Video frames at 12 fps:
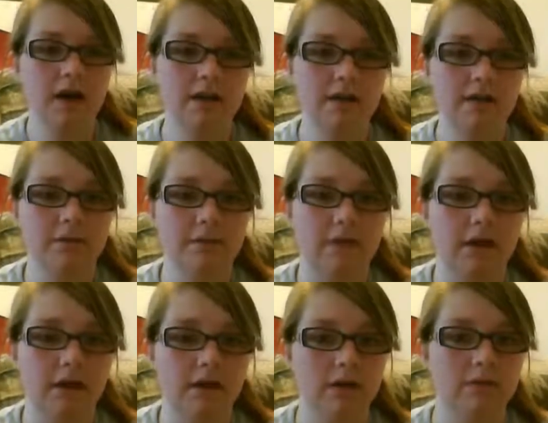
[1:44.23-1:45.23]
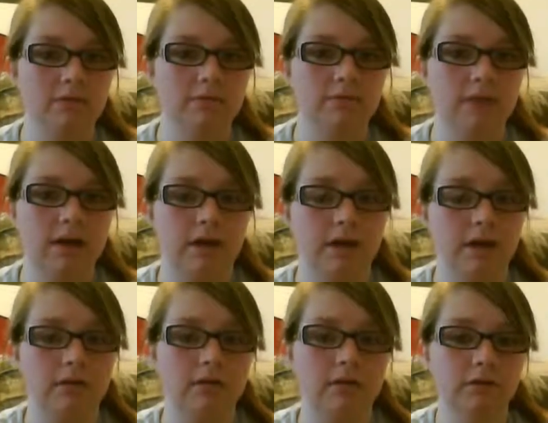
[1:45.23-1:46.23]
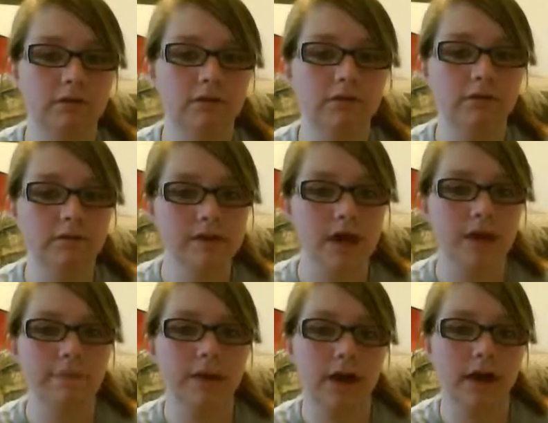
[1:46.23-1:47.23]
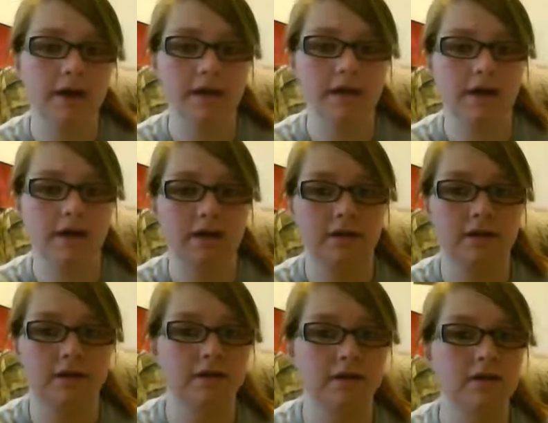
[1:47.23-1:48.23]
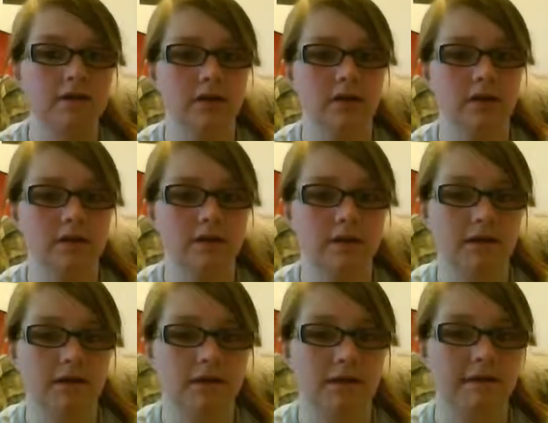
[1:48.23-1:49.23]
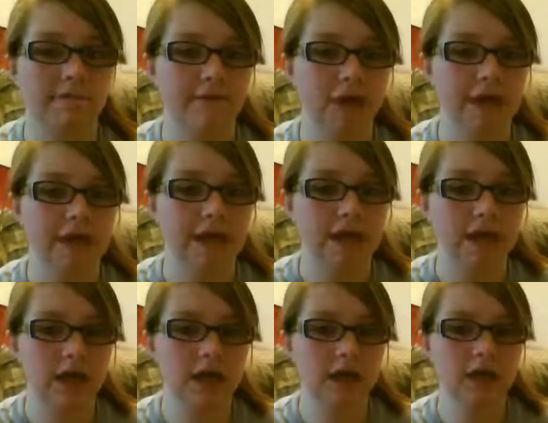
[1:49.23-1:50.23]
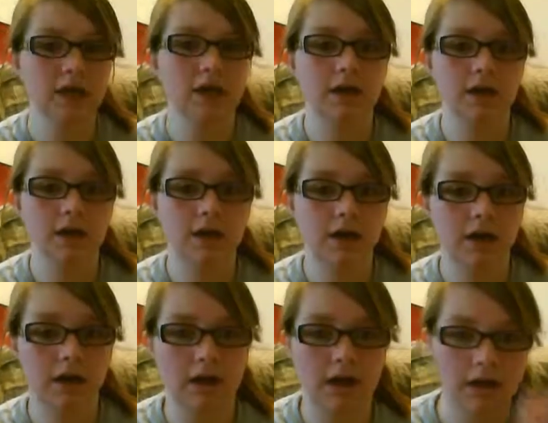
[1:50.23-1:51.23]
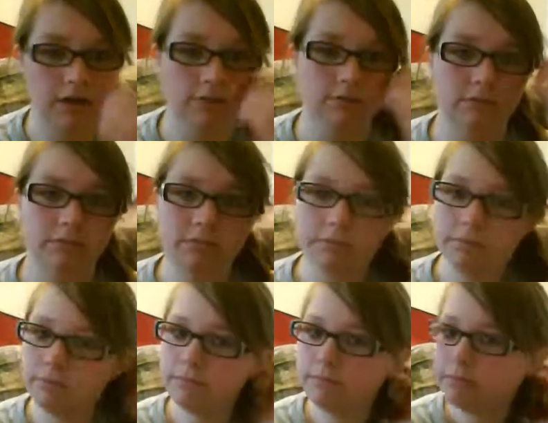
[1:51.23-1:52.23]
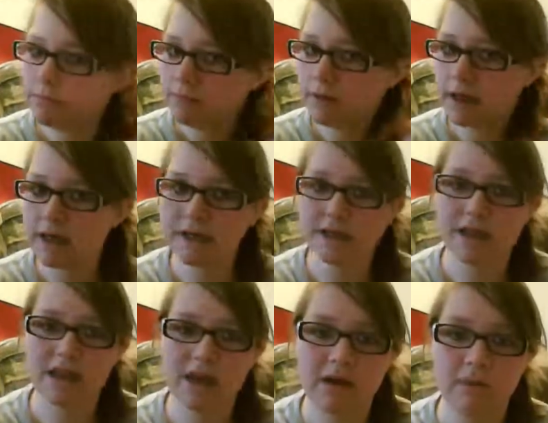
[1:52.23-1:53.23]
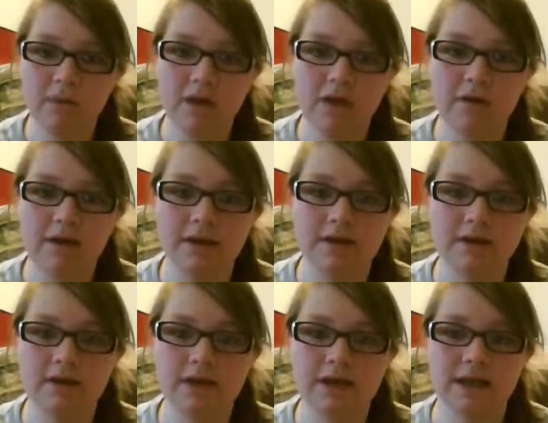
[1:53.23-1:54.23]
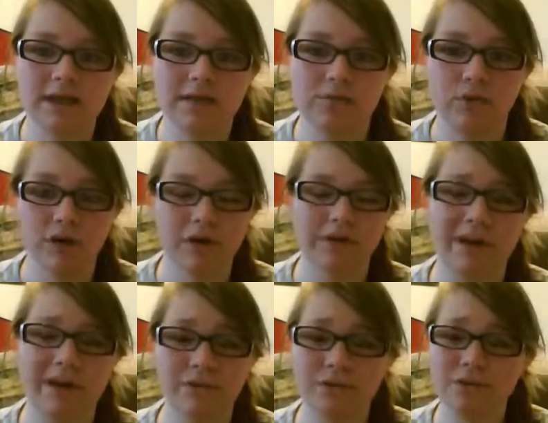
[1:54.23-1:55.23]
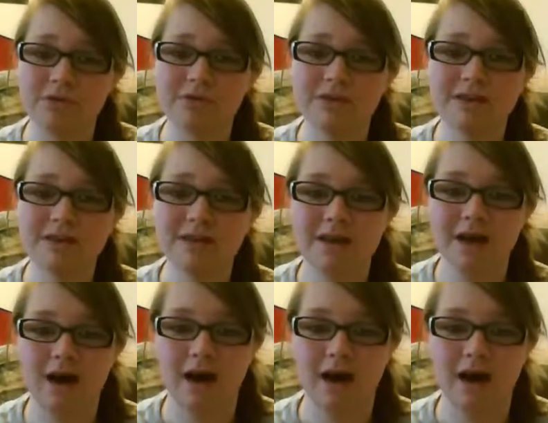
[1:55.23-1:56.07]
And then we could make a little topic on there and start conversing. Because I think we do need to set some more ground rules.